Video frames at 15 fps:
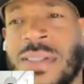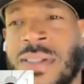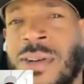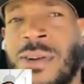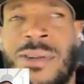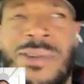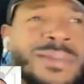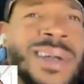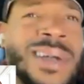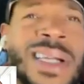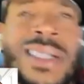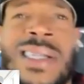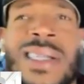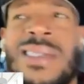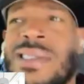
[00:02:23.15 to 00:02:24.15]
So what
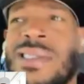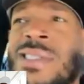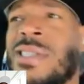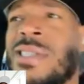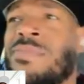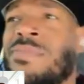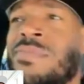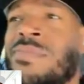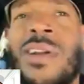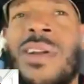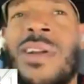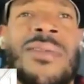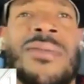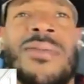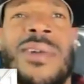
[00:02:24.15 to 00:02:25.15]
is it to just, you
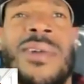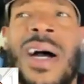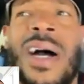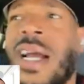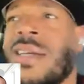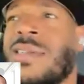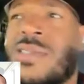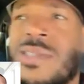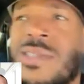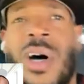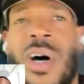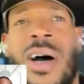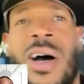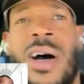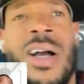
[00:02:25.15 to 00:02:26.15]
know, all right, so I,
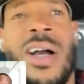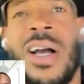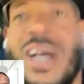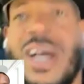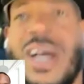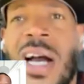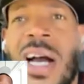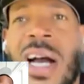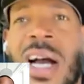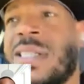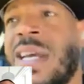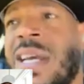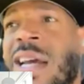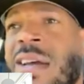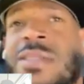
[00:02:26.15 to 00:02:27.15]
I'm just
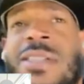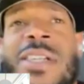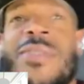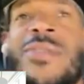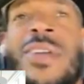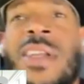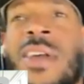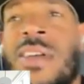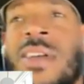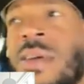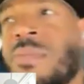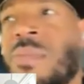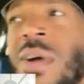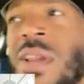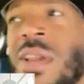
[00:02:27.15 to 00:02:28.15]
here. Just some
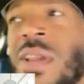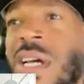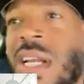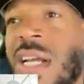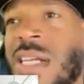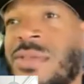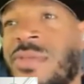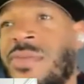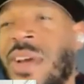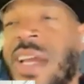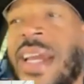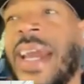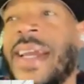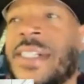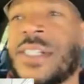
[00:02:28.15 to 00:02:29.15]
brothers looking at it as
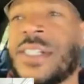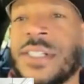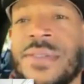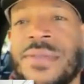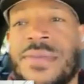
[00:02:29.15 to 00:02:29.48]
vacation.